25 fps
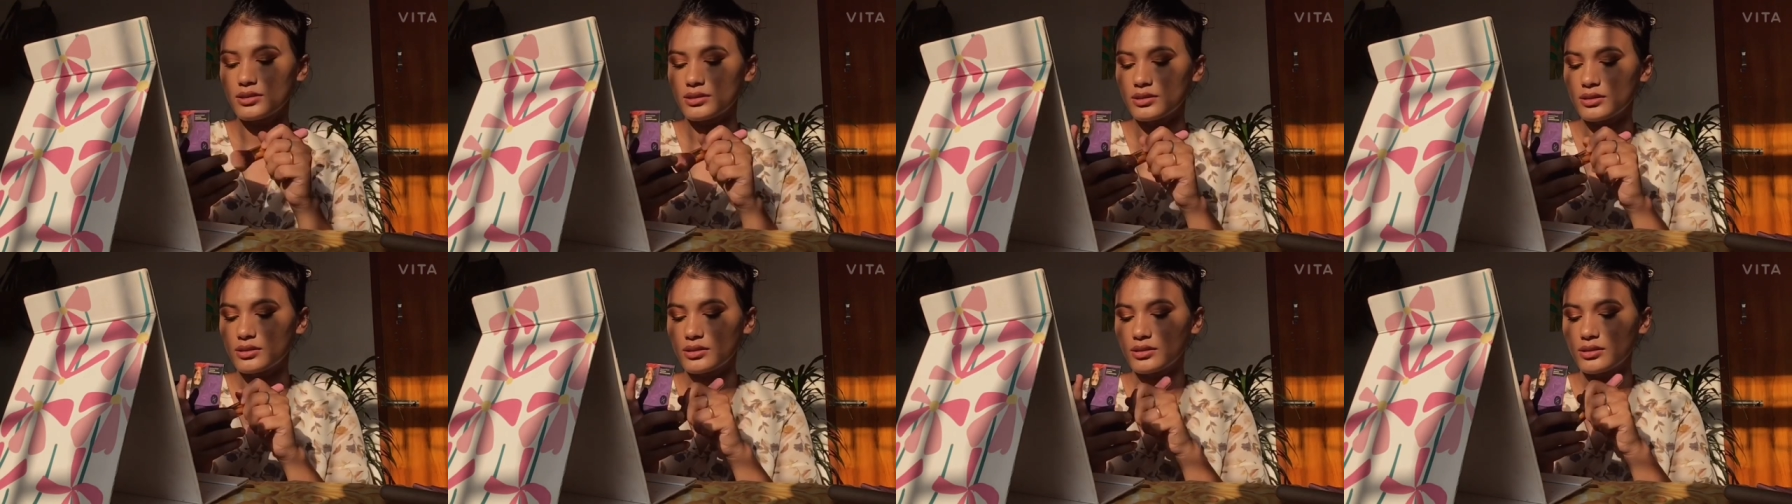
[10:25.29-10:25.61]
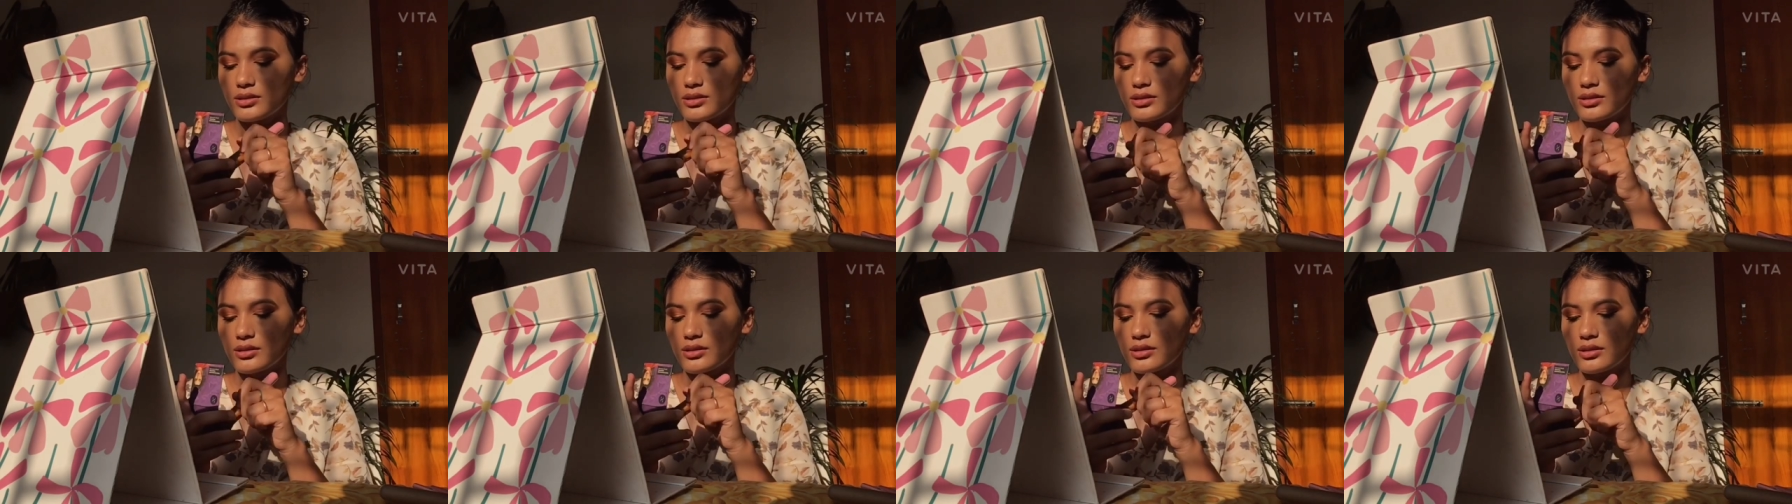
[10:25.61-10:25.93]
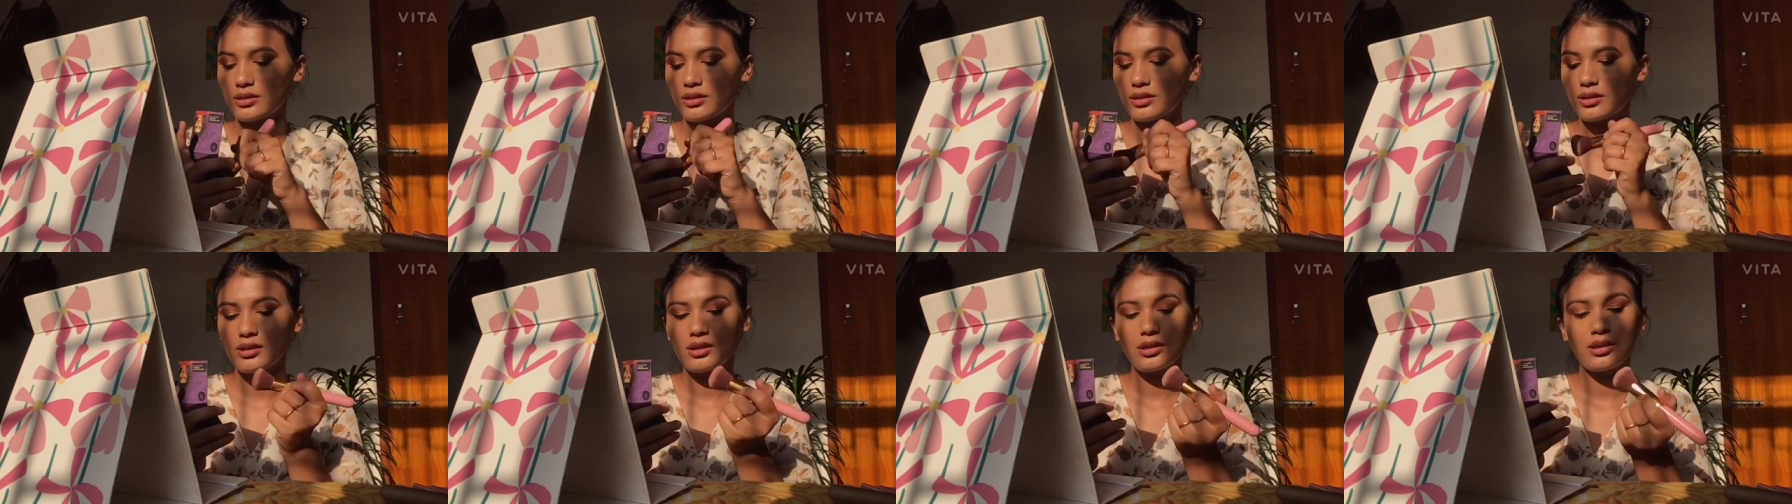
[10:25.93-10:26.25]
I'll just take a
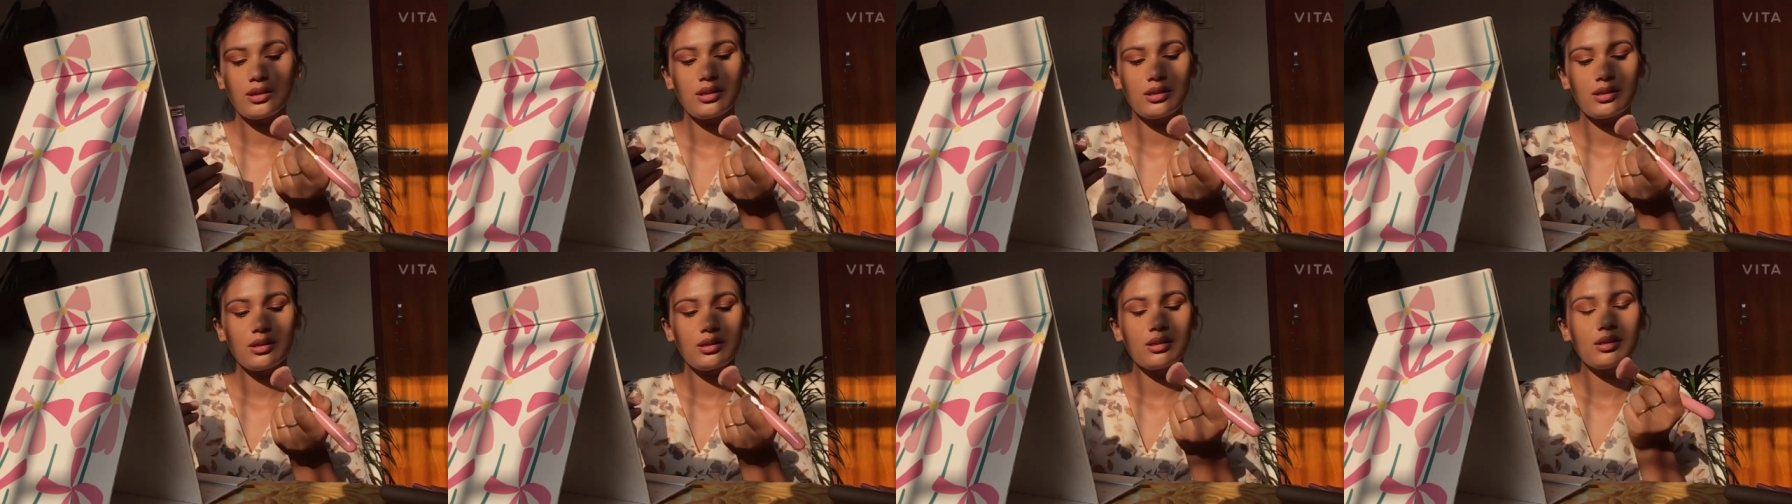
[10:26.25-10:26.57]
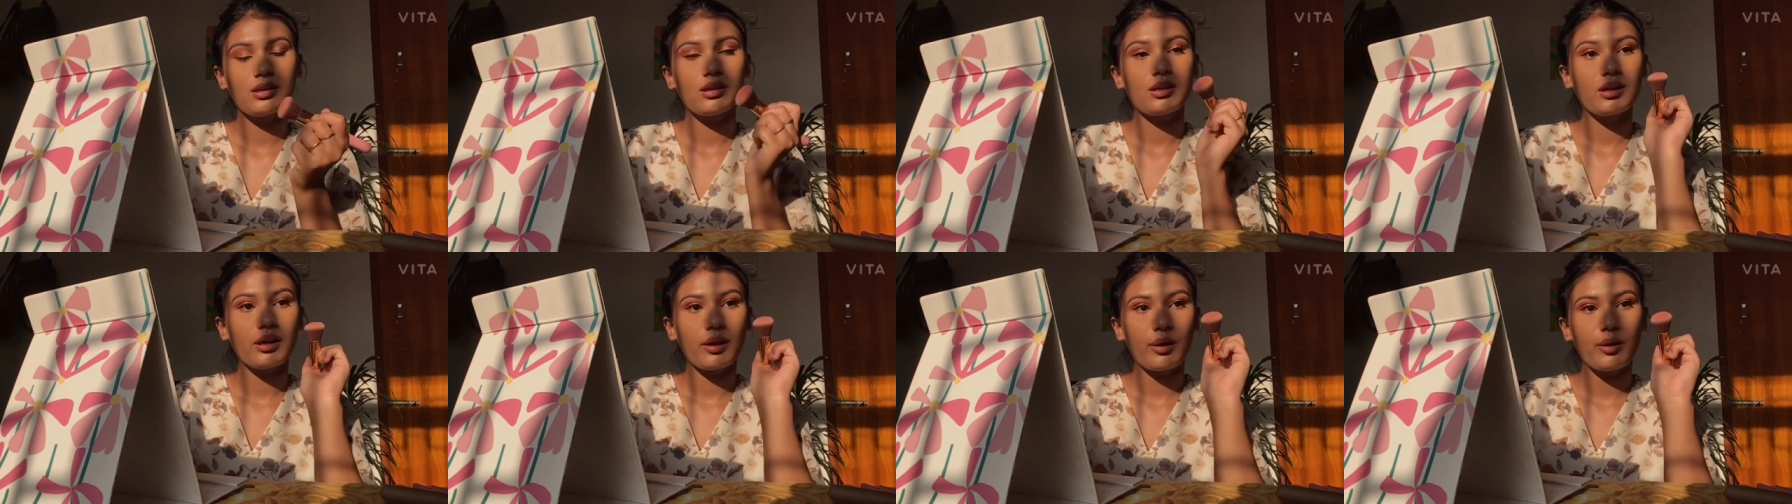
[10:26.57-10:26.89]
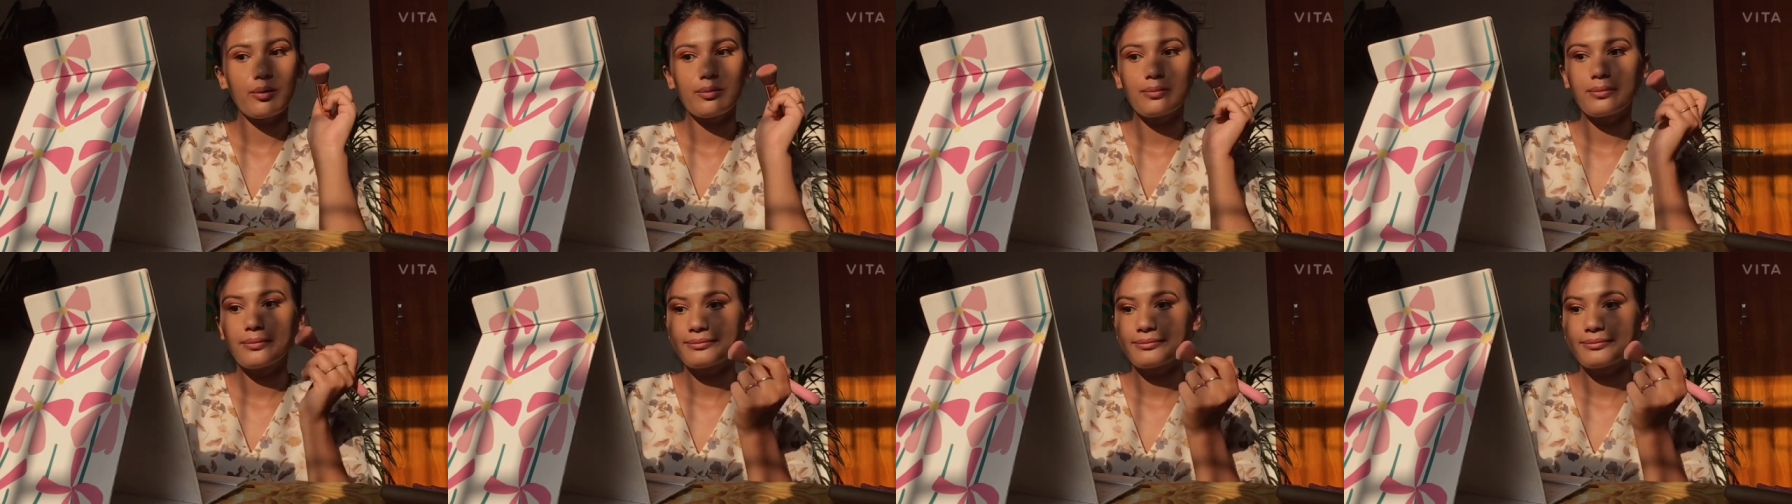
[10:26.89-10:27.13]
brush and I'll just